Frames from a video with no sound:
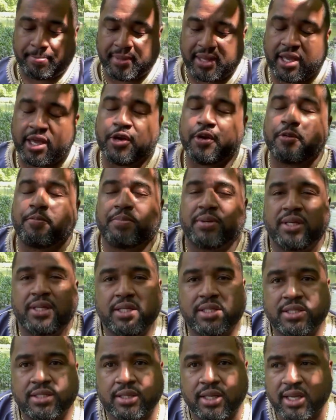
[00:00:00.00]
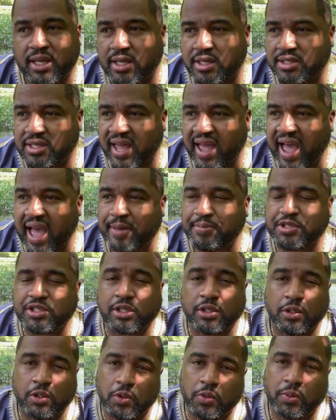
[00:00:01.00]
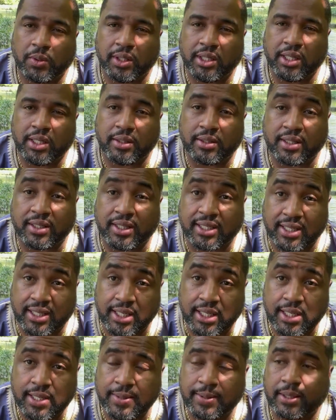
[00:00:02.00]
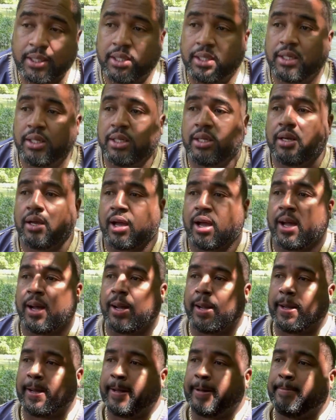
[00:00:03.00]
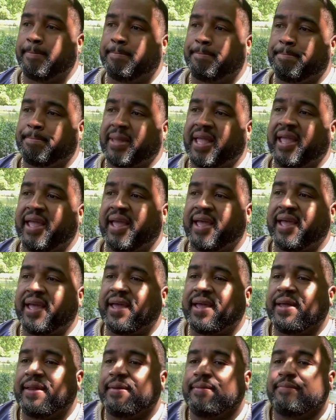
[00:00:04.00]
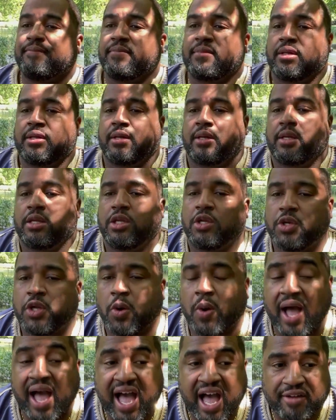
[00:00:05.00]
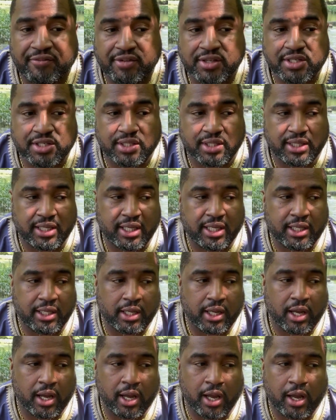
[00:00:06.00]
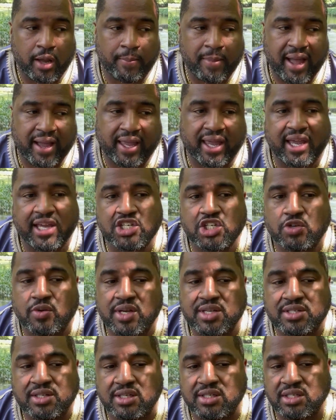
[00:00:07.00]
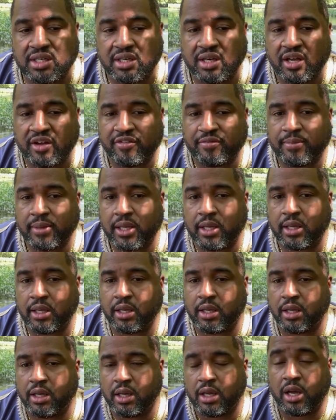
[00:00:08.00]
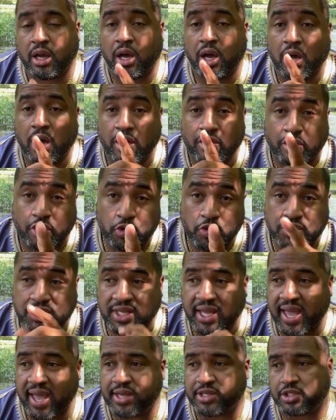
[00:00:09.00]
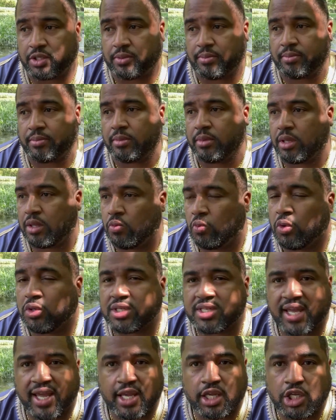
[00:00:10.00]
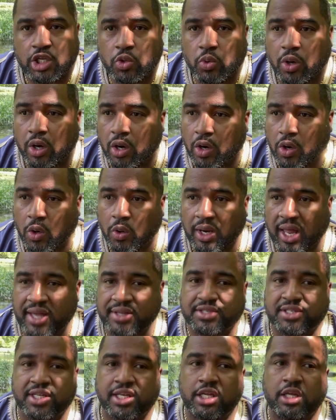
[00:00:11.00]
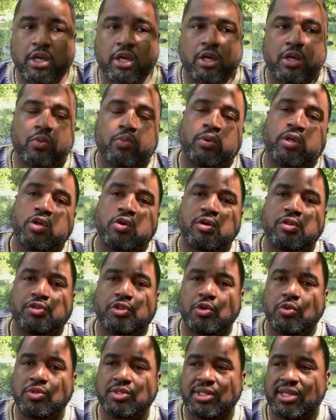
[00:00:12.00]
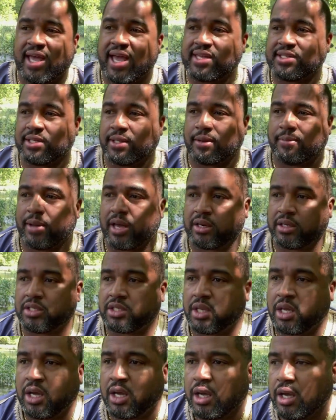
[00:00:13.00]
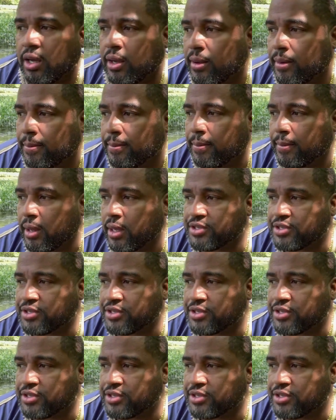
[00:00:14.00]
inner peace is absolutely the key. And, you know, obviously, I can't stress this enough, man. Enthusiasm will take you a whole lot. See, when you're enthusiastic about a